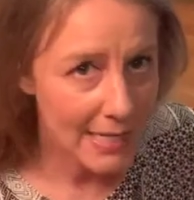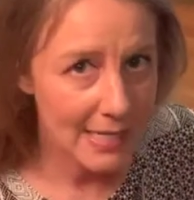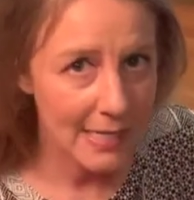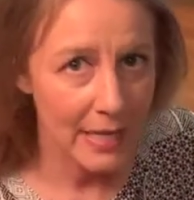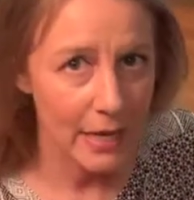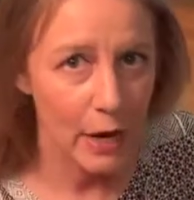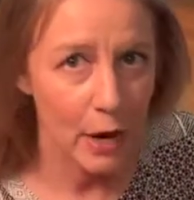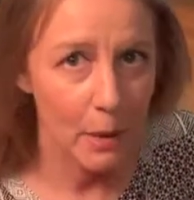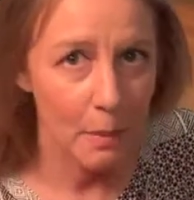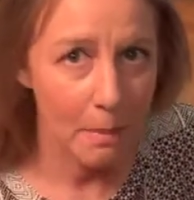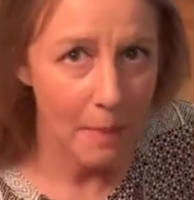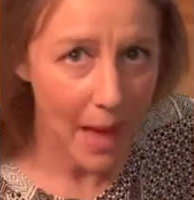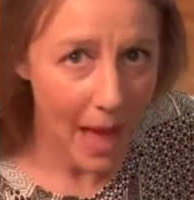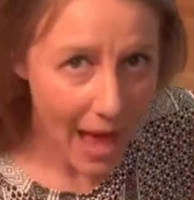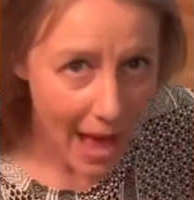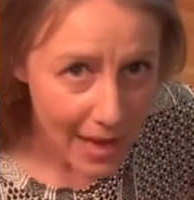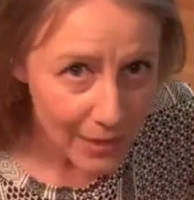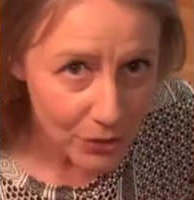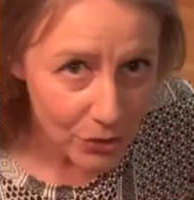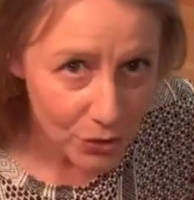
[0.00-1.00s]
that are
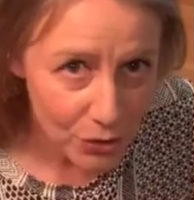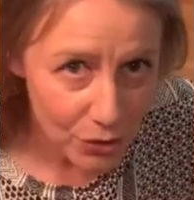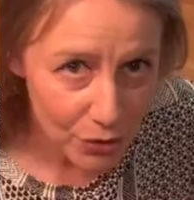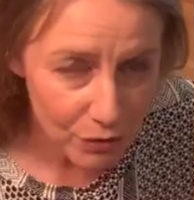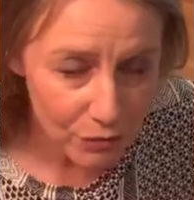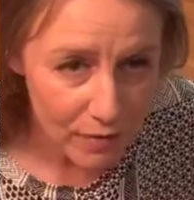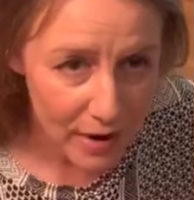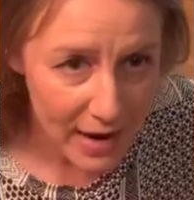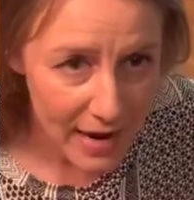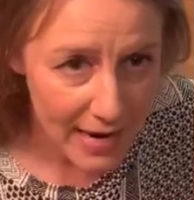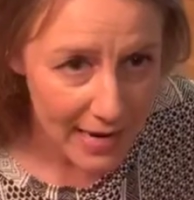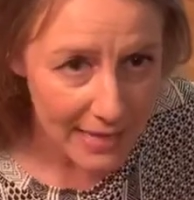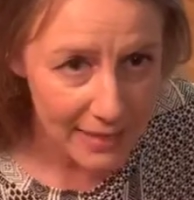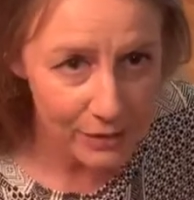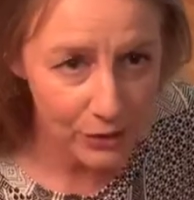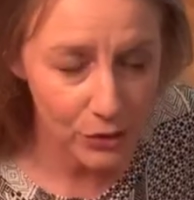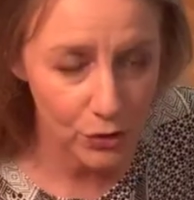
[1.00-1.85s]
pasture raised,